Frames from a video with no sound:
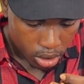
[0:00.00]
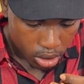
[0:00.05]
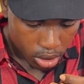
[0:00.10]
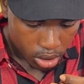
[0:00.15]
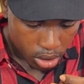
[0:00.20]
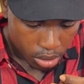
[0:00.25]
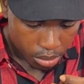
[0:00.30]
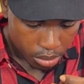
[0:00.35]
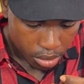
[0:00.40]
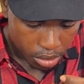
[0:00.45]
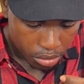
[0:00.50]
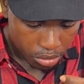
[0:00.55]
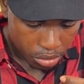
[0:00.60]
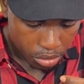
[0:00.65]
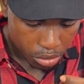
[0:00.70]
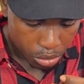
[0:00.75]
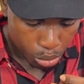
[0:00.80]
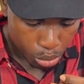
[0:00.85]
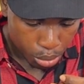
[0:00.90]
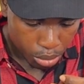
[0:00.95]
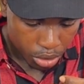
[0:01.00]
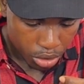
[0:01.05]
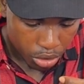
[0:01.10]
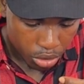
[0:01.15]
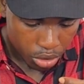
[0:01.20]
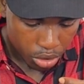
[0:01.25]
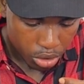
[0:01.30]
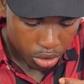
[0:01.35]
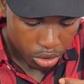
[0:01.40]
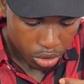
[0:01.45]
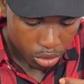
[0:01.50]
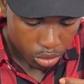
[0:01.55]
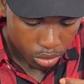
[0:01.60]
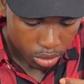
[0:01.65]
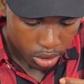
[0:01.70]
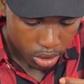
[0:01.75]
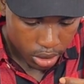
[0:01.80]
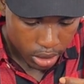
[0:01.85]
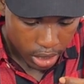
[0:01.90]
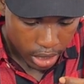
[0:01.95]
The mirror will be showing just
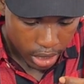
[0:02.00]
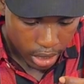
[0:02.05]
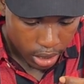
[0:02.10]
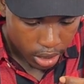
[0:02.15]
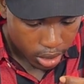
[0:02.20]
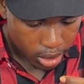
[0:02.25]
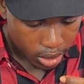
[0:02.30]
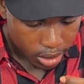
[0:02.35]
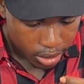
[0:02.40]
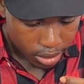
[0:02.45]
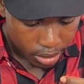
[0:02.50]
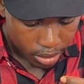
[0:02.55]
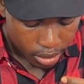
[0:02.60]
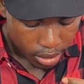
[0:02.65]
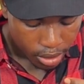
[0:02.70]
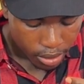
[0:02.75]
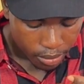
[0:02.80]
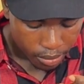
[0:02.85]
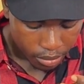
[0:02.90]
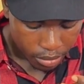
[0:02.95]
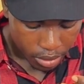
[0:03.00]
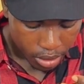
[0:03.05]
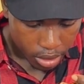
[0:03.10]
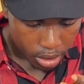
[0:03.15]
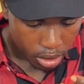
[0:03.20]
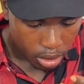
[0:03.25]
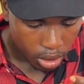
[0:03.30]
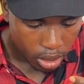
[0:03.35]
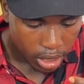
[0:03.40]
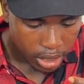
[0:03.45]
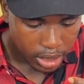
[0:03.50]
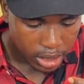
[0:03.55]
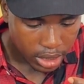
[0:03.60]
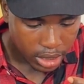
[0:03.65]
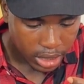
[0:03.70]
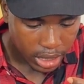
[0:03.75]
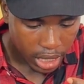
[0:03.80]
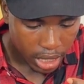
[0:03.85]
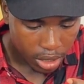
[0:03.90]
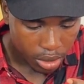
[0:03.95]
one side. Look at the
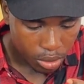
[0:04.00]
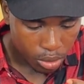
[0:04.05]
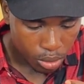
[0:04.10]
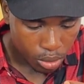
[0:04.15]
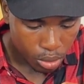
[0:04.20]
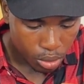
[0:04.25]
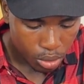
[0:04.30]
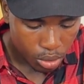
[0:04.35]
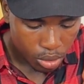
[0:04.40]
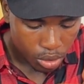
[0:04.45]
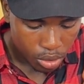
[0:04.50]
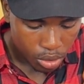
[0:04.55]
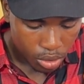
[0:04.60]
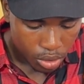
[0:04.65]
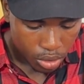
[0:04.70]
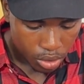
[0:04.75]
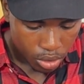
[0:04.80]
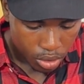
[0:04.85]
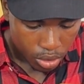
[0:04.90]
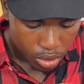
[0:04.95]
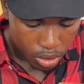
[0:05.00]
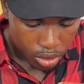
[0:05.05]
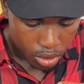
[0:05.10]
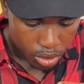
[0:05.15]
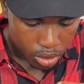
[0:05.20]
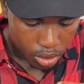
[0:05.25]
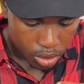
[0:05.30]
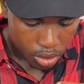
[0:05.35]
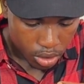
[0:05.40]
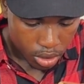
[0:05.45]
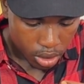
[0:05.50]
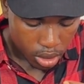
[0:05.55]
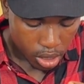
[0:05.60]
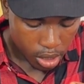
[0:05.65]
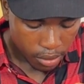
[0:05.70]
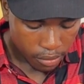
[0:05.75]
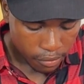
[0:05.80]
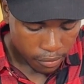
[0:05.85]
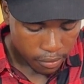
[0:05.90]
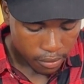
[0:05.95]
circle.
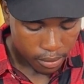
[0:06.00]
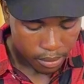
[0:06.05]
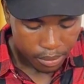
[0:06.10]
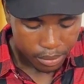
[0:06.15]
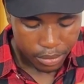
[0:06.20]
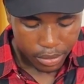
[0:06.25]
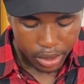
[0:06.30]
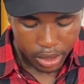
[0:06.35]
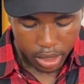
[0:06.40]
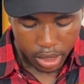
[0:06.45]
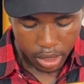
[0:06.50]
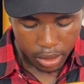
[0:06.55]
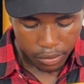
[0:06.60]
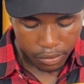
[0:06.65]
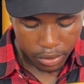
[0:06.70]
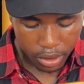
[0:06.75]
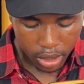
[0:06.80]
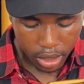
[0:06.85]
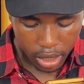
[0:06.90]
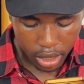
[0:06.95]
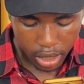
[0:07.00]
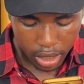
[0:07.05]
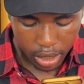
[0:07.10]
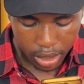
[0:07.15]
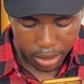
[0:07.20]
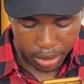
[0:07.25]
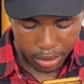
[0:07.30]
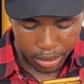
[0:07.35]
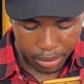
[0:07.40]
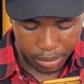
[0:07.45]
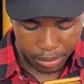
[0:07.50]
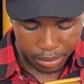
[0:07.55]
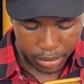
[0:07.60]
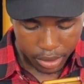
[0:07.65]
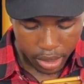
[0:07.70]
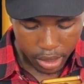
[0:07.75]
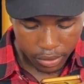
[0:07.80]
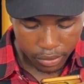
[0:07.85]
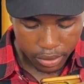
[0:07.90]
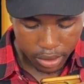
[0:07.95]
If if
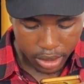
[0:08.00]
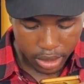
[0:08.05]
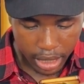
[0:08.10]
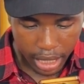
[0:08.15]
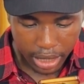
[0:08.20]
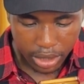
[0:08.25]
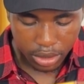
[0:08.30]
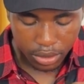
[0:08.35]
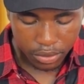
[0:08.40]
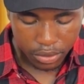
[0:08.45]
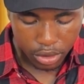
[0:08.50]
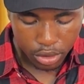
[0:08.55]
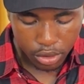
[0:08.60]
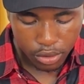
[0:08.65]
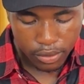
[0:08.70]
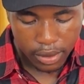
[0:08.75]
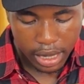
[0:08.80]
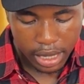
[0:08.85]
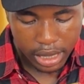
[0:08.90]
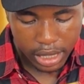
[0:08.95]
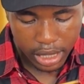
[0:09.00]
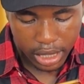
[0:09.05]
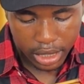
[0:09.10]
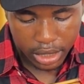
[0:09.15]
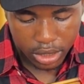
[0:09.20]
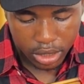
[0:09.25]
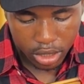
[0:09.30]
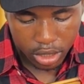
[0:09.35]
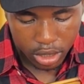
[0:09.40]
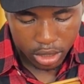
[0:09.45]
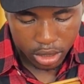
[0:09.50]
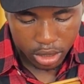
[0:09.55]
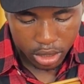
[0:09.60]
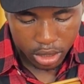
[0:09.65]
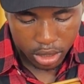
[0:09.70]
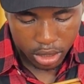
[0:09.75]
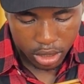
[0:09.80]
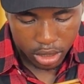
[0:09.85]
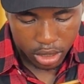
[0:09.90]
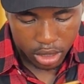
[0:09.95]
the size of the overlay is
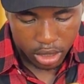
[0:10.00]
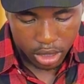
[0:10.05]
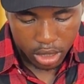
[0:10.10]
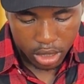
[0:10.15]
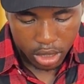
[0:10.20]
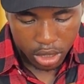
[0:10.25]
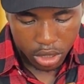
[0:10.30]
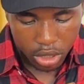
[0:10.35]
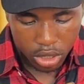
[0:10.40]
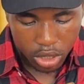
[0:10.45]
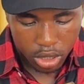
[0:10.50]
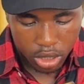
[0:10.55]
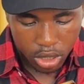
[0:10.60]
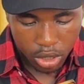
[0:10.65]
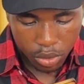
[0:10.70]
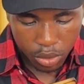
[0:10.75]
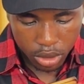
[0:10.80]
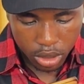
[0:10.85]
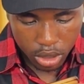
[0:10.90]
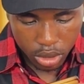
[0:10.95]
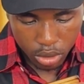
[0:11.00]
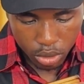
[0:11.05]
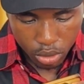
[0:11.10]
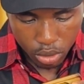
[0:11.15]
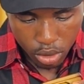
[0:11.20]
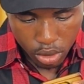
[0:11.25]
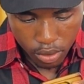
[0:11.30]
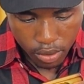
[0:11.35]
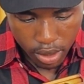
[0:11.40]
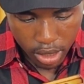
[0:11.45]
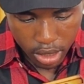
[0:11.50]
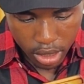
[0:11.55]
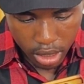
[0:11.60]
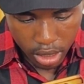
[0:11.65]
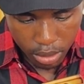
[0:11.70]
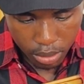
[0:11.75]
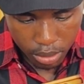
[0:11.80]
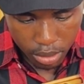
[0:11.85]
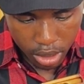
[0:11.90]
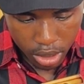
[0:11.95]
not, you don't want it to cover
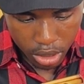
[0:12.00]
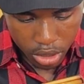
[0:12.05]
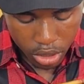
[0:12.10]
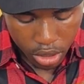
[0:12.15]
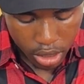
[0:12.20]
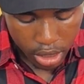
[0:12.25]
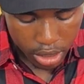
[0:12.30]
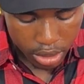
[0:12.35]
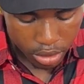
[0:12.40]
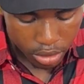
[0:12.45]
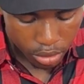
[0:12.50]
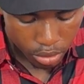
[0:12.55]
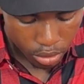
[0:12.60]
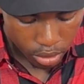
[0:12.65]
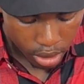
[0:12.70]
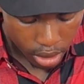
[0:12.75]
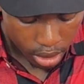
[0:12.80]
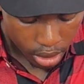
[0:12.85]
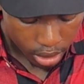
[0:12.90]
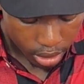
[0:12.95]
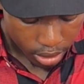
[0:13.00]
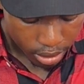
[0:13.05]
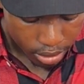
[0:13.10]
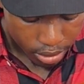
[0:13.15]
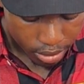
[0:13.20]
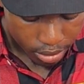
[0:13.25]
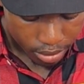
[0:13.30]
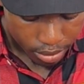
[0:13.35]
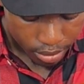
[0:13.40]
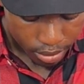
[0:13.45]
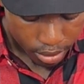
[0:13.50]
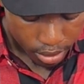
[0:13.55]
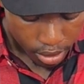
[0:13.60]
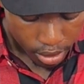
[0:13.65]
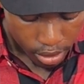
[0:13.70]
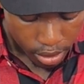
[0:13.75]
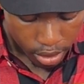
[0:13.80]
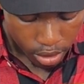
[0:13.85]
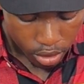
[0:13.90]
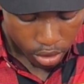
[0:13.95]
the image, you can use a,
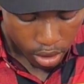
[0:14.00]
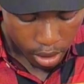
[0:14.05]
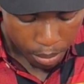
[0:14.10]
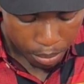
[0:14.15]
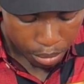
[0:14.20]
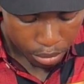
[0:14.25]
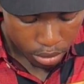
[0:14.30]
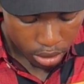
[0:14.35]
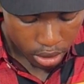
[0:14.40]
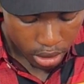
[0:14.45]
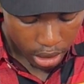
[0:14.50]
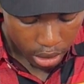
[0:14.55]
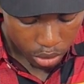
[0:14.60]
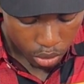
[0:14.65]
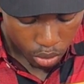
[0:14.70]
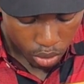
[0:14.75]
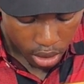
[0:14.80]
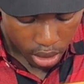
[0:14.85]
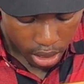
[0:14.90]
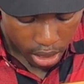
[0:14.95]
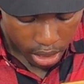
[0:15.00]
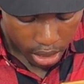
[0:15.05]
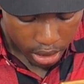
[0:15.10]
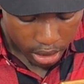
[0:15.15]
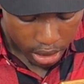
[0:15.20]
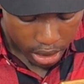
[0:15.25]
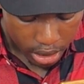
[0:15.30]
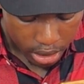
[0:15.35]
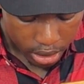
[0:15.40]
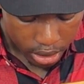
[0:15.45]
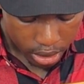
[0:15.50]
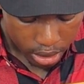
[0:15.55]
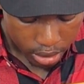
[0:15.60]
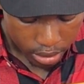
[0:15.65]
you can put it at one edge and